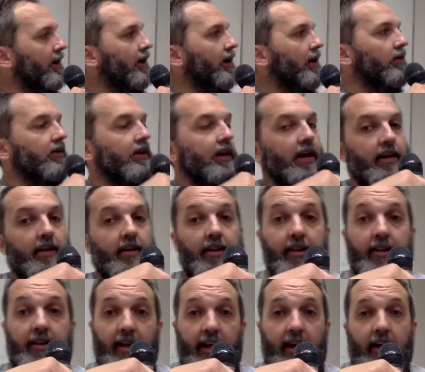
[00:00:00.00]
Okay,
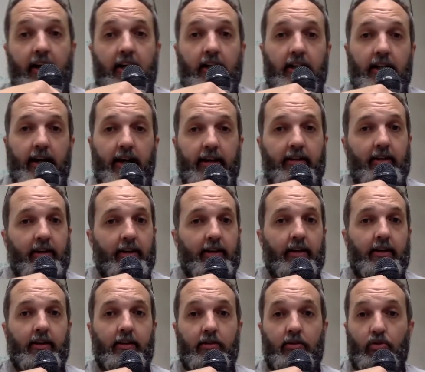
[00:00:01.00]
then I'll collect
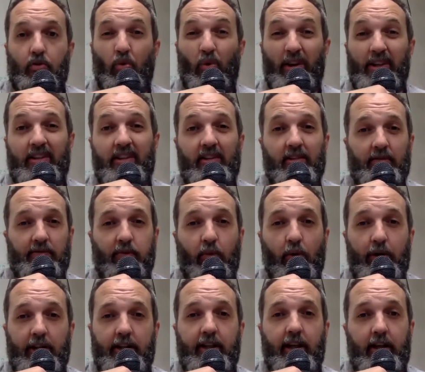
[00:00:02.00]
20 or
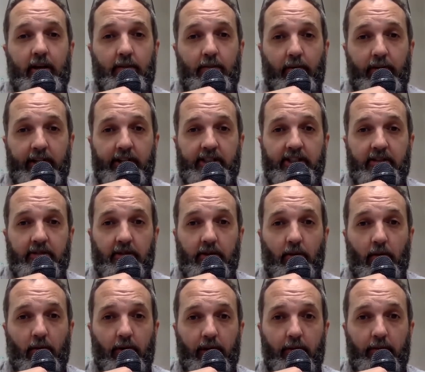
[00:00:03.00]
40 data points to
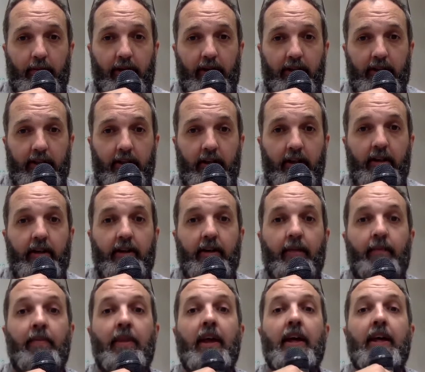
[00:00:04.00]
record the period.
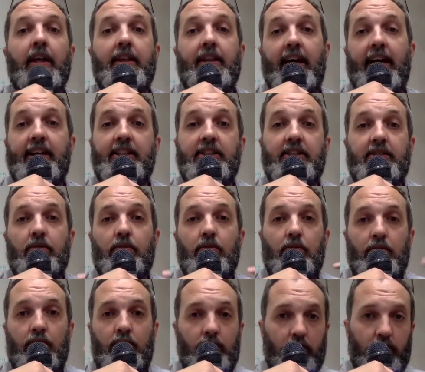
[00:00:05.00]
That is
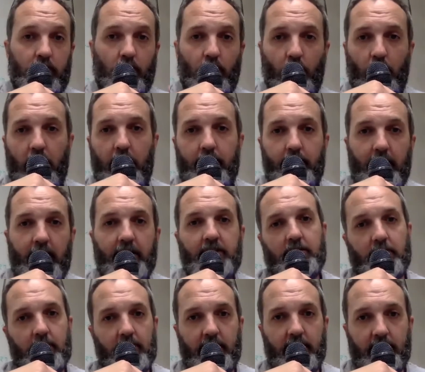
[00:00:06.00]
one
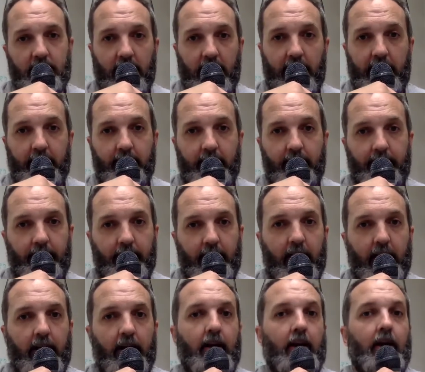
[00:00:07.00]
measurement, right?
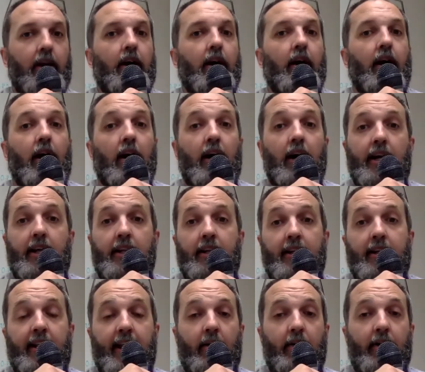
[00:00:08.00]
All right,
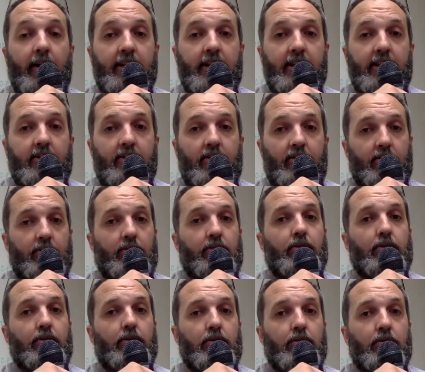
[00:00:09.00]
now I need
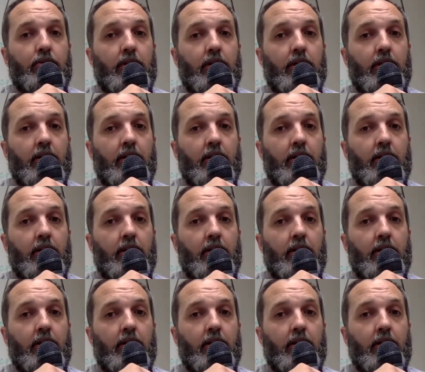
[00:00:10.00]
to